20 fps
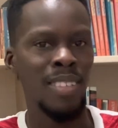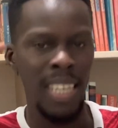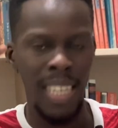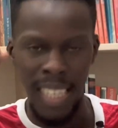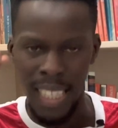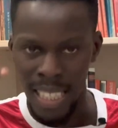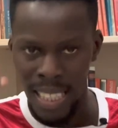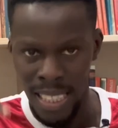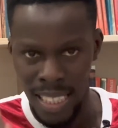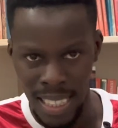
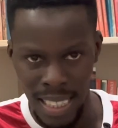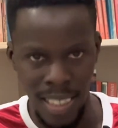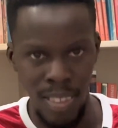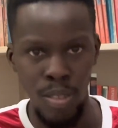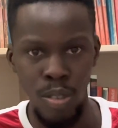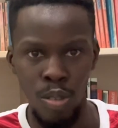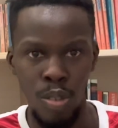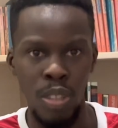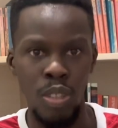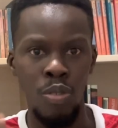he is still
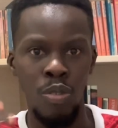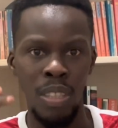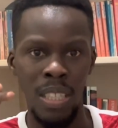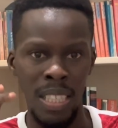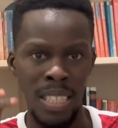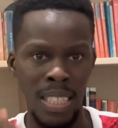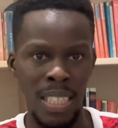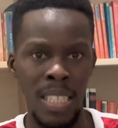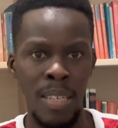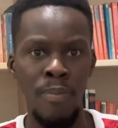not on the
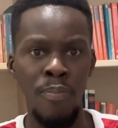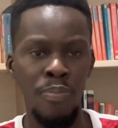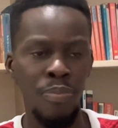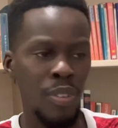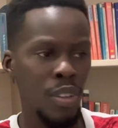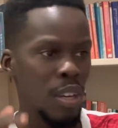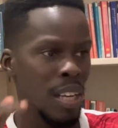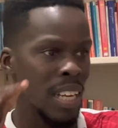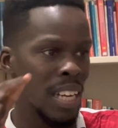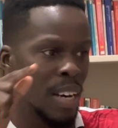same
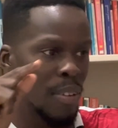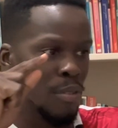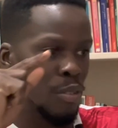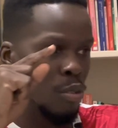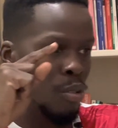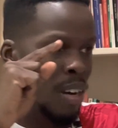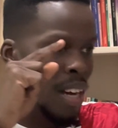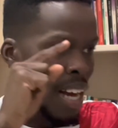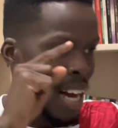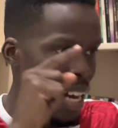
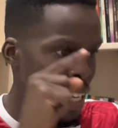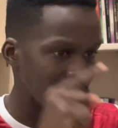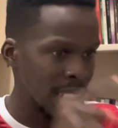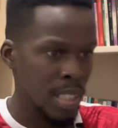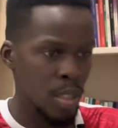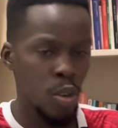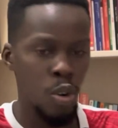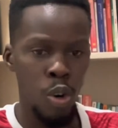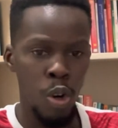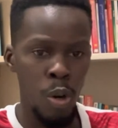level as the
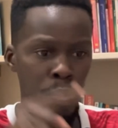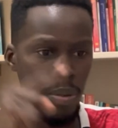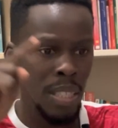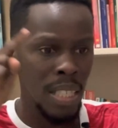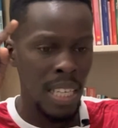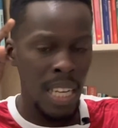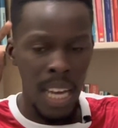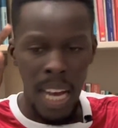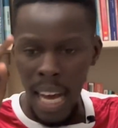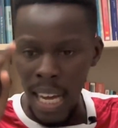
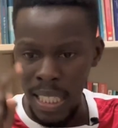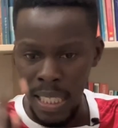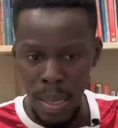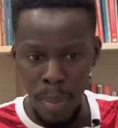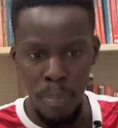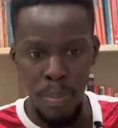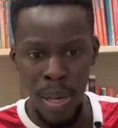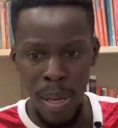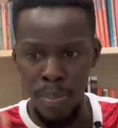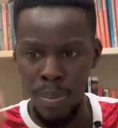Klopps, as the
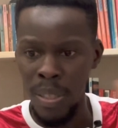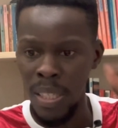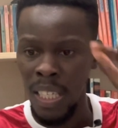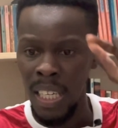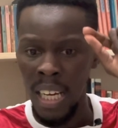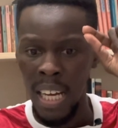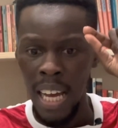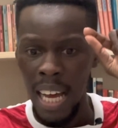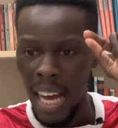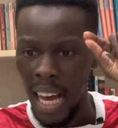Peps,
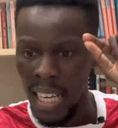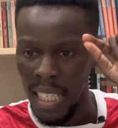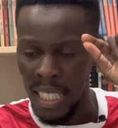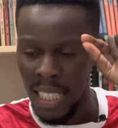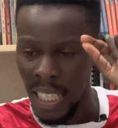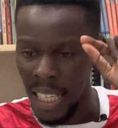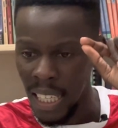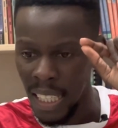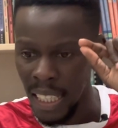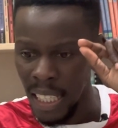as
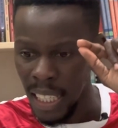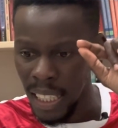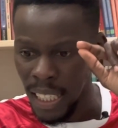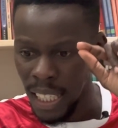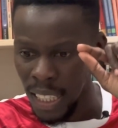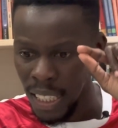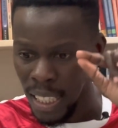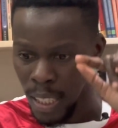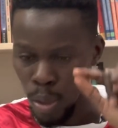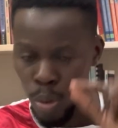
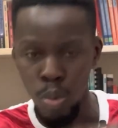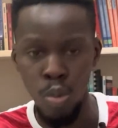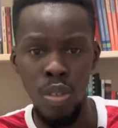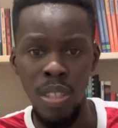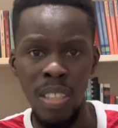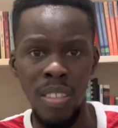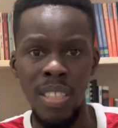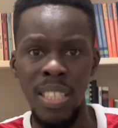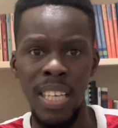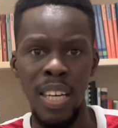the
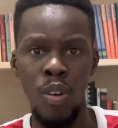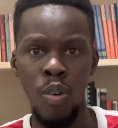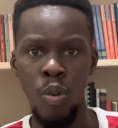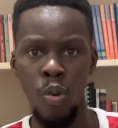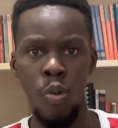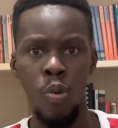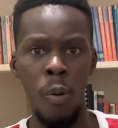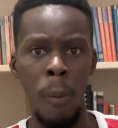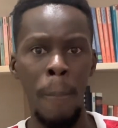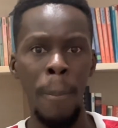Tuchels and
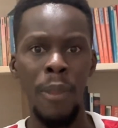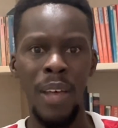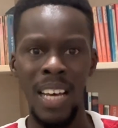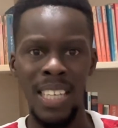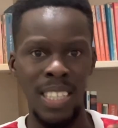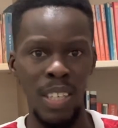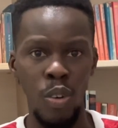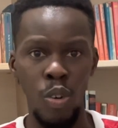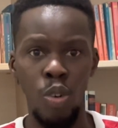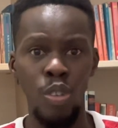co,
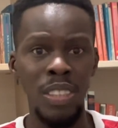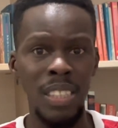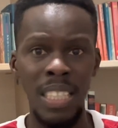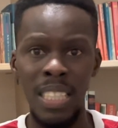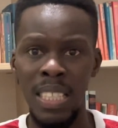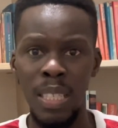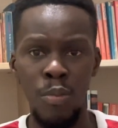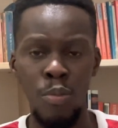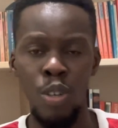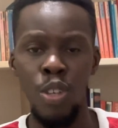as the
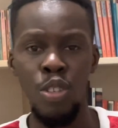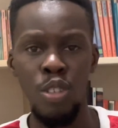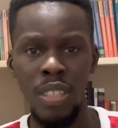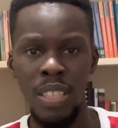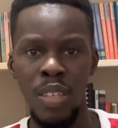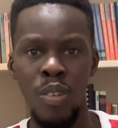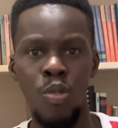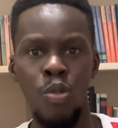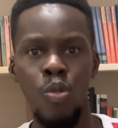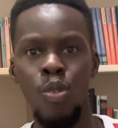Contes, the Mourinhos
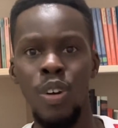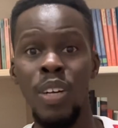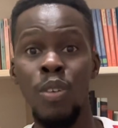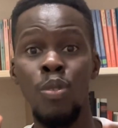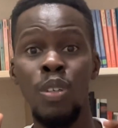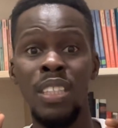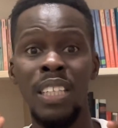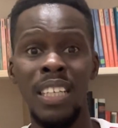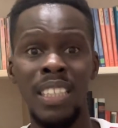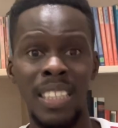and co. It will
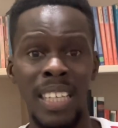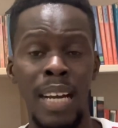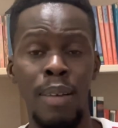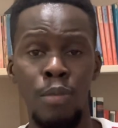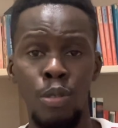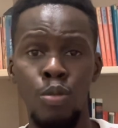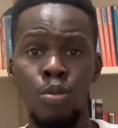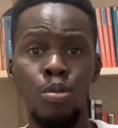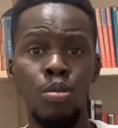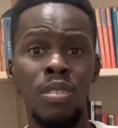take time.
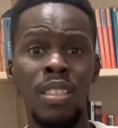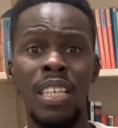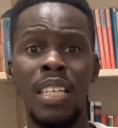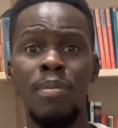It's going to take him